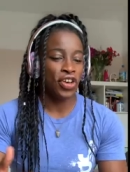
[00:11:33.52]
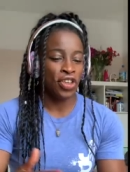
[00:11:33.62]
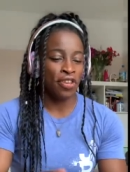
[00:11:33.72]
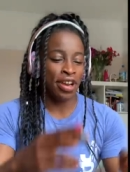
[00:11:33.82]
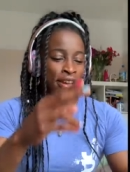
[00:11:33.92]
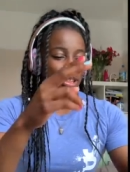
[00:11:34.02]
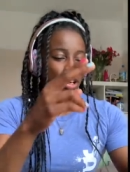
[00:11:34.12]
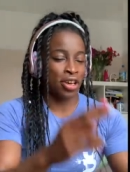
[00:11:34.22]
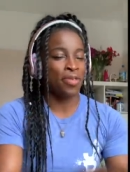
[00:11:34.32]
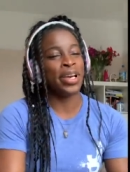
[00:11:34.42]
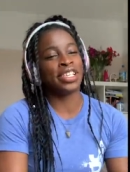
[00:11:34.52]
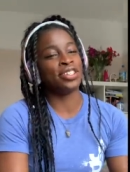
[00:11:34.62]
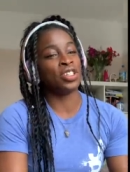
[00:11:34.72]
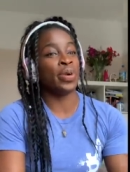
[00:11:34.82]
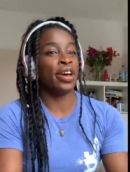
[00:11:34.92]
you're either
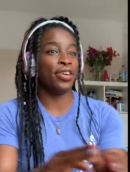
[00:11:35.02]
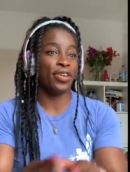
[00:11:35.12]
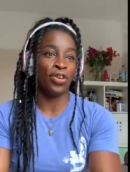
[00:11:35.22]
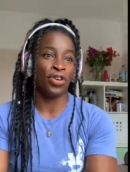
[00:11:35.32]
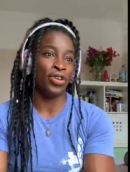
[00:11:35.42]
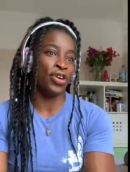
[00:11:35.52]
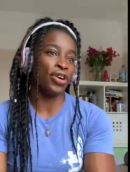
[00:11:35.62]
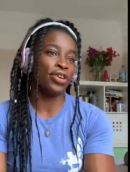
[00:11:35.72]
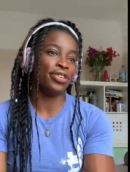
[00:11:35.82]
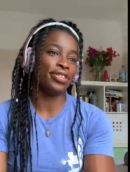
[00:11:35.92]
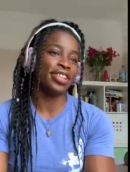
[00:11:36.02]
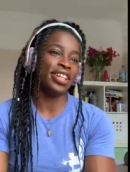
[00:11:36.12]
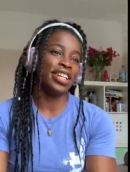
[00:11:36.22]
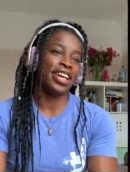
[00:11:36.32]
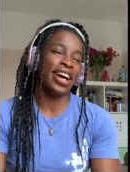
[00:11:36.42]
committed to it or you're not.
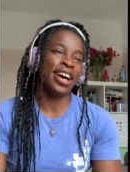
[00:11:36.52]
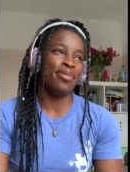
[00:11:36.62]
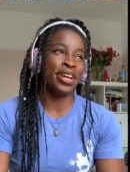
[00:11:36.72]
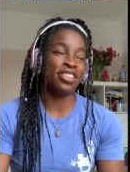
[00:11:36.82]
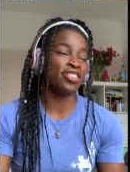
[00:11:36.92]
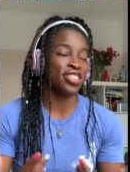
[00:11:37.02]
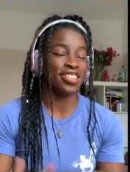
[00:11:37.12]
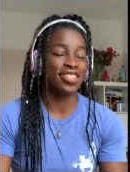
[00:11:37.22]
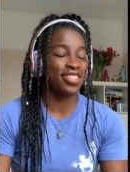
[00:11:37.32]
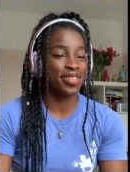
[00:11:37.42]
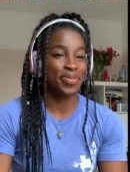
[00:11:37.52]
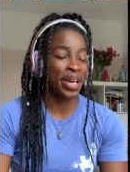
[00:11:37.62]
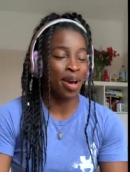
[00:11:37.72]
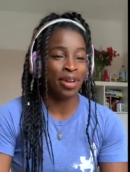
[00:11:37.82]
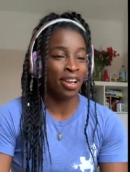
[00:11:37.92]
And it's just
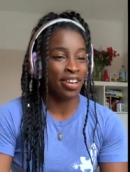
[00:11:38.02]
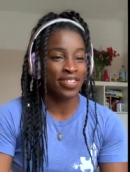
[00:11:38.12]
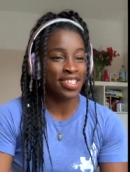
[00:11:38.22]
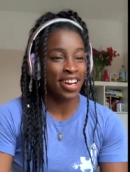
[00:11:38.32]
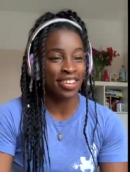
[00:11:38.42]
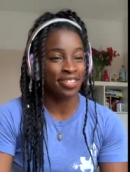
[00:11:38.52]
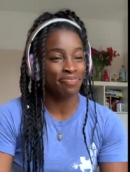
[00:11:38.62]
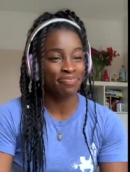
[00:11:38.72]
become a lifestyle.